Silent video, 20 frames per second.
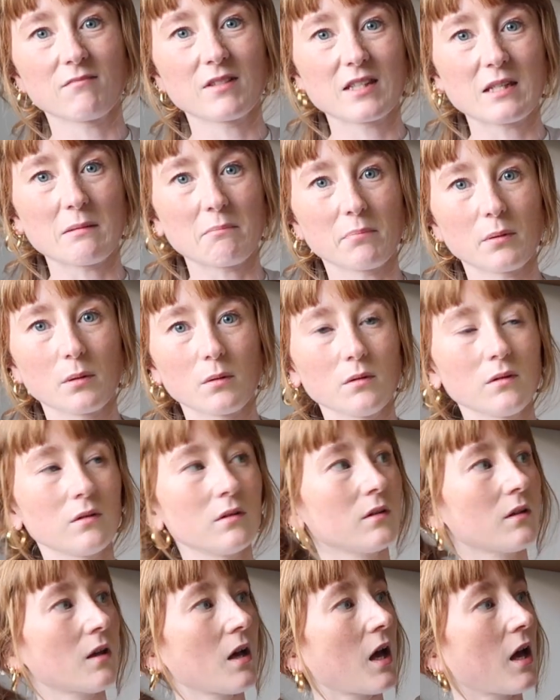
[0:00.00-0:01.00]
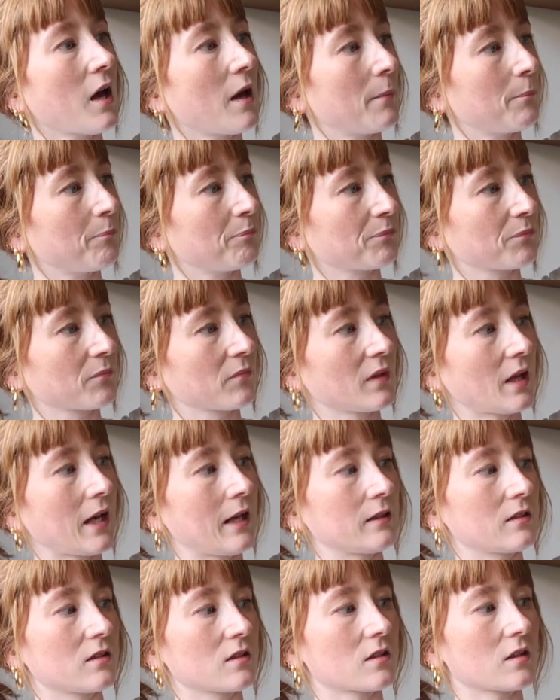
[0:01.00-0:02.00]
simple,
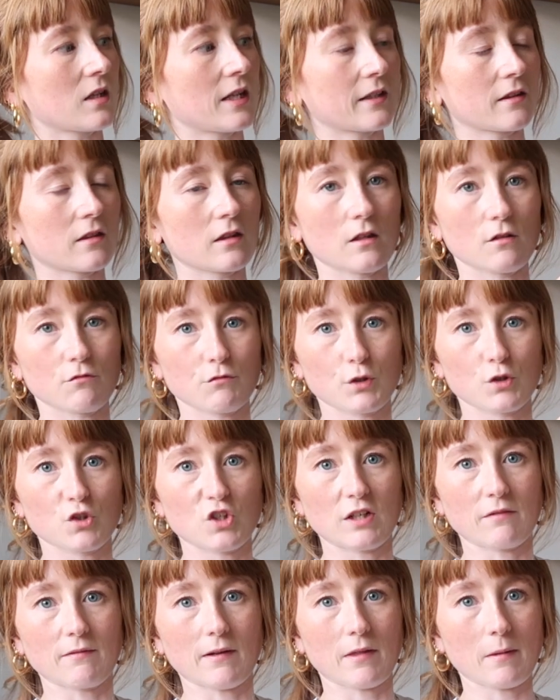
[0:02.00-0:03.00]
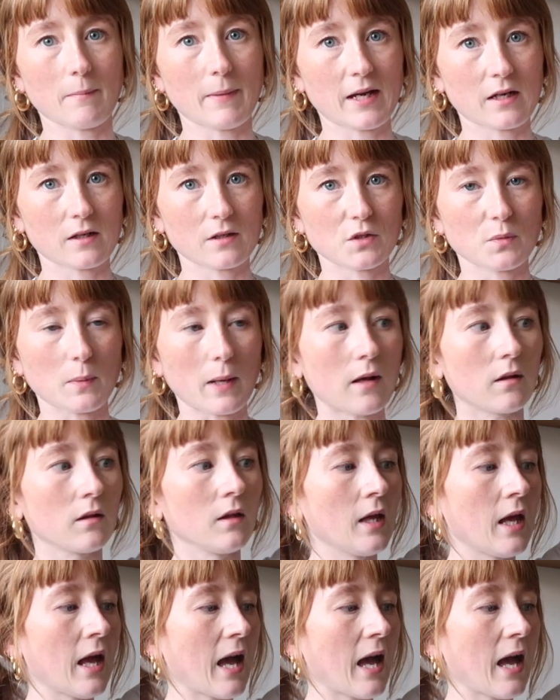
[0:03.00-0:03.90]
and like the ruching around the back as well.